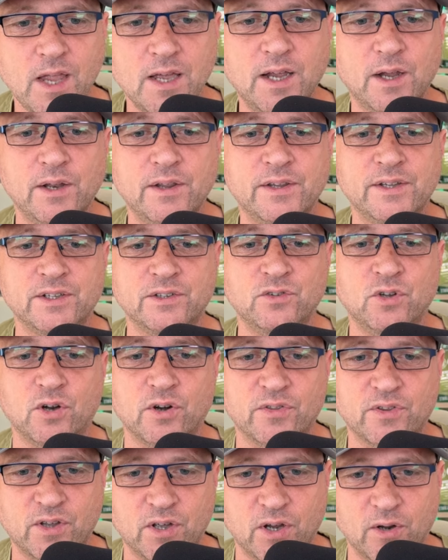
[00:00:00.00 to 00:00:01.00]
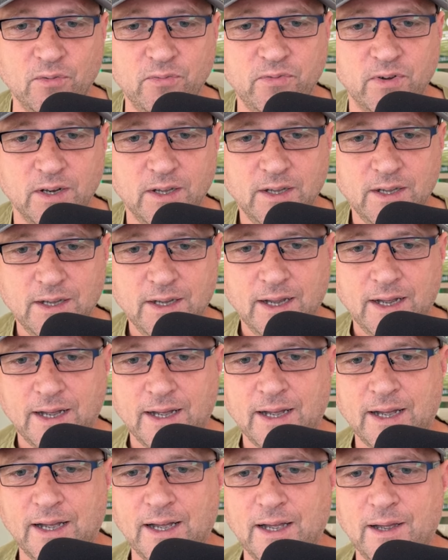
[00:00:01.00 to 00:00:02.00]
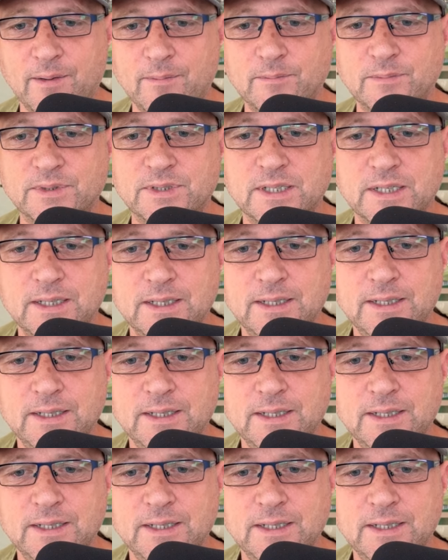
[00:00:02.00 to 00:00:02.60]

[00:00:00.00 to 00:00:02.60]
uh, the North Curve, and